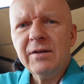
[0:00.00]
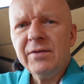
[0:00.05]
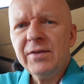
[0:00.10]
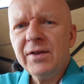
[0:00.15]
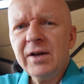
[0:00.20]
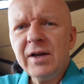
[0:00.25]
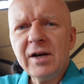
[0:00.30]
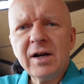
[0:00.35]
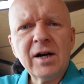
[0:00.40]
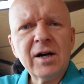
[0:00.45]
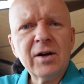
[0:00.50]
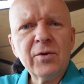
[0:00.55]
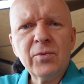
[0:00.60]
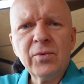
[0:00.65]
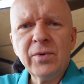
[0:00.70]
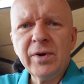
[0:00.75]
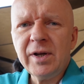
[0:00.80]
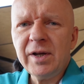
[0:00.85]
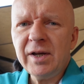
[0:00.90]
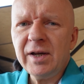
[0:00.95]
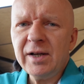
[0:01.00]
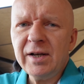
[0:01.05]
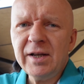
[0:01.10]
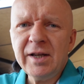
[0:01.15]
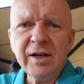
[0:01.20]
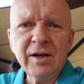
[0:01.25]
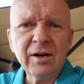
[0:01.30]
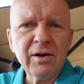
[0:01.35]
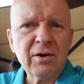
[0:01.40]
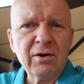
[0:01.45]
they are
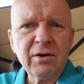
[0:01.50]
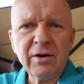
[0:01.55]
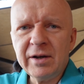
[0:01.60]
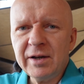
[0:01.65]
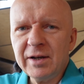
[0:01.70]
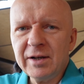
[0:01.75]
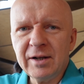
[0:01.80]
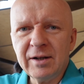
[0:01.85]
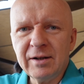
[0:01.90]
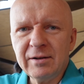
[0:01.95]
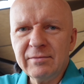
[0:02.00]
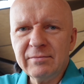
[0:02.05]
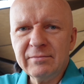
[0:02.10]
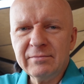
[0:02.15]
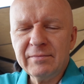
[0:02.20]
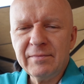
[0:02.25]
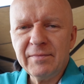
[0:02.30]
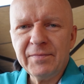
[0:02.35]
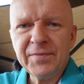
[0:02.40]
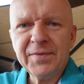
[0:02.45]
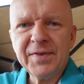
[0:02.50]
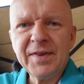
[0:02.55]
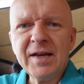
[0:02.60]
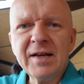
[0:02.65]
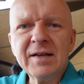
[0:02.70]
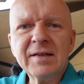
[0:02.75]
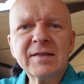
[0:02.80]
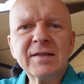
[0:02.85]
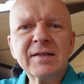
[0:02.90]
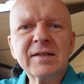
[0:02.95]
really loyal? They
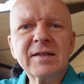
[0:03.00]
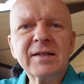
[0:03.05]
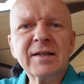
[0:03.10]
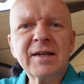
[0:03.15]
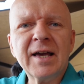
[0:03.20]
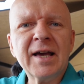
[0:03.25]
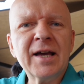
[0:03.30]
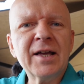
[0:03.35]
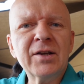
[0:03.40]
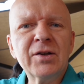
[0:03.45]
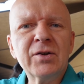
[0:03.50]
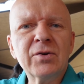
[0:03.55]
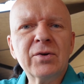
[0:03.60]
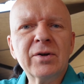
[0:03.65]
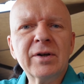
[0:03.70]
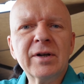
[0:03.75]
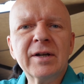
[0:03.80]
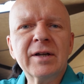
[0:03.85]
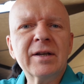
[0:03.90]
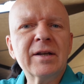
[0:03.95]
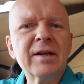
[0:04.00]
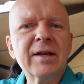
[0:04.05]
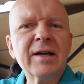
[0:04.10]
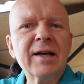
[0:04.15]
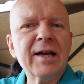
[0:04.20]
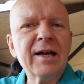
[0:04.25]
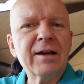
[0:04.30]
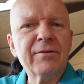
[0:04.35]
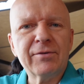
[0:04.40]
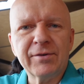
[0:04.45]
scan you in
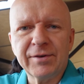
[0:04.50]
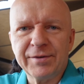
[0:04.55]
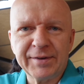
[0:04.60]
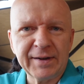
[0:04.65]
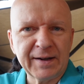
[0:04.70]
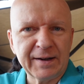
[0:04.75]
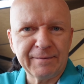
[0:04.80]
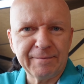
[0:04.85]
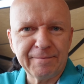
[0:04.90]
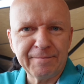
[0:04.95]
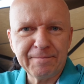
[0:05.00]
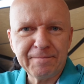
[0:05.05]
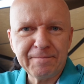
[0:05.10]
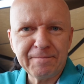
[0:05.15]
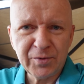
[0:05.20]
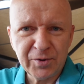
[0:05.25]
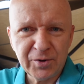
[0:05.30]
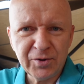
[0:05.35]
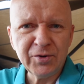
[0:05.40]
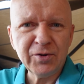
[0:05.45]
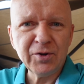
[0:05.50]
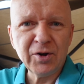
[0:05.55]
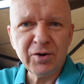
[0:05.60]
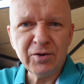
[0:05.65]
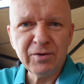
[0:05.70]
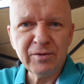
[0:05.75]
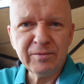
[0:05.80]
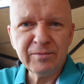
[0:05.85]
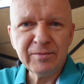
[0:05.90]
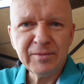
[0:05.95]
everything. You
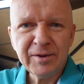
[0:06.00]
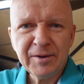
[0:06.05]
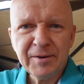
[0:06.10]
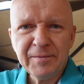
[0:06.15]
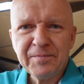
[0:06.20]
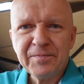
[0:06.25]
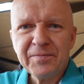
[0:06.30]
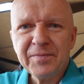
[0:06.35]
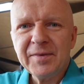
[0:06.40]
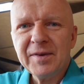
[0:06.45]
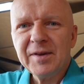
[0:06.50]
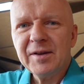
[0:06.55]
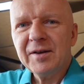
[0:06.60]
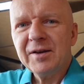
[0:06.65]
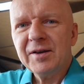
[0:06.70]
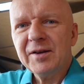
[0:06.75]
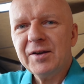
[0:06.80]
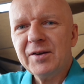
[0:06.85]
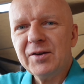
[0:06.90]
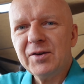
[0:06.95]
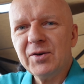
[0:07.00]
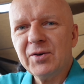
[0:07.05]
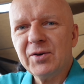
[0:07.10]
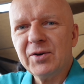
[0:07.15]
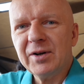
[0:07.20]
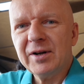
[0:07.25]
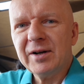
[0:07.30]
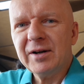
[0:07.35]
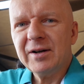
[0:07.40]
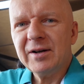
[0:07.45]
know,
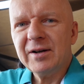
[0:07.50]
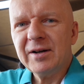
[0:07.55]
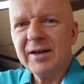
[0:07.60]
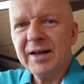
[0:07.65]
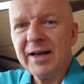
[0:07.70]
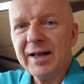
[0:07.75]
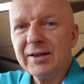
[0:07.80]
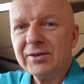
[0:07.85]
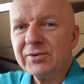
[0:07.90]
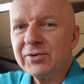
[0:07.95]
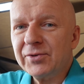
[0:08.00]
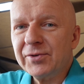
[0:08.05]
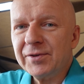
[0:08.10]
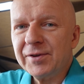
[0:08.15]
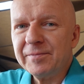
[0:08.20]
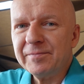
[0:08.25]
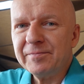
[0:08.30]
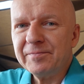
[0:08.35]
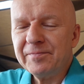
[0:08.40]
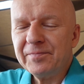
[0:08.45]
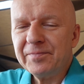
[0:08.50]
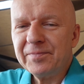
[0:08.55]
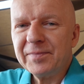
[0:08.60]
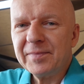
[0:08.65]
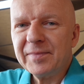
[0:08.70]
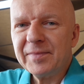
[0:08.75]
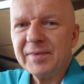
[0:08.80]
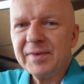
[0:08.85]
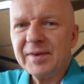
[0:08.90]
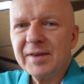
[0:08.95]
your algorithm
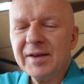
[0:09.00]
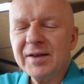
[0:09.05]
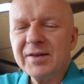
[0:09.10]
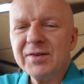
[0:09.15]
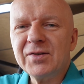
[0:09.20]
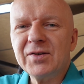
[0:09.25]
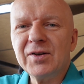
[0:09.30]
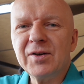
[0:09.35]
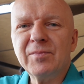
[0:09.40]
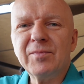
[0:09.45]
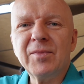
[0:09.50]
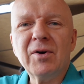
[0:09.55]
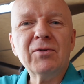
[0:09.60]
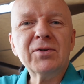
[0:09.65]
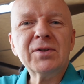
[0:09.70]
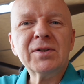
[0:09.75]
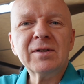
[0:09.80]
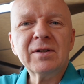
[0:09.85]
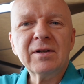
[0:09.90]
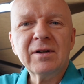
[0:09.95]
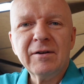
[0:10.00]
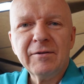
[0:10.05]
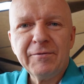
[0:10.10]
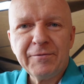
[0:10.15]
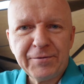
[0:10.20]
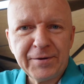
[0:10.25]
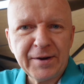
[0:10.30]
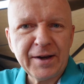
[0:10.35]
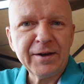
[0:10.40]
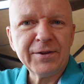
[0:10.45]
is your most
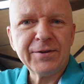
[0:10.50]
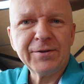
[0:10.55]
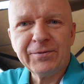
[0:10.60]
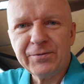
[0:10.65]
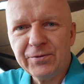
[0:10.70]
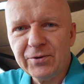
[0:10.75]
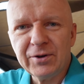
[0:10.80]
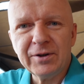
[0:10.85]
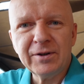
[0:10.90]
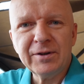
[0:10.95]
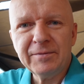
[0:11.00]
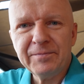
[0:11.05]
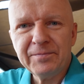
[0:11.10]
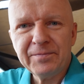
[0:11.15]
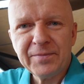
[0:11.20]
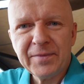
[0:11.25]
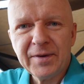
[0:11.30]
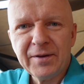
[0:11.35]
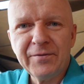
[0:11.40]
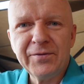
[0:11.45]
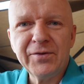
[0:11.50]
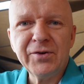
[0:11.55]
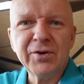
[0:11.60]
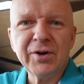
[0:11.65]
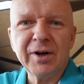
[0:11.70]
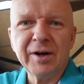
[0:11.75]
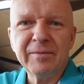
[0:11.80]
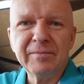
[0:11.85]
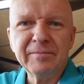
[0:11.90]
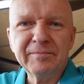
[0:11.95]
faithful
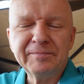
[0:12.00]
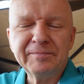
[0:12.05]
viewer.